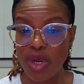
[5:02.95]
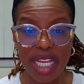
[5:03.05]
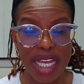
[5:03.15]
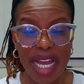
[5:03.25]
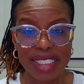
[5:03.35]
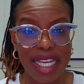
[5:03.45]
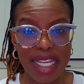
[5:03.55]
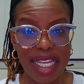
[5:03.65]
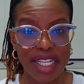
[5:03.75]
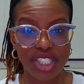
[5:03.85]
really can't
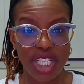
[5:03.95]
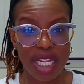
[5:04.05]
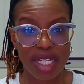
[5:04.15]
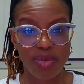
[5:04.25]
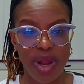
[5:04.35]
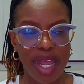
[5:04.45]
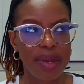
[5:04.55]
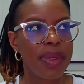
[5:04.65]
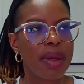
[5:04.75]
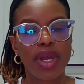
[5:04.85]
engage in, right?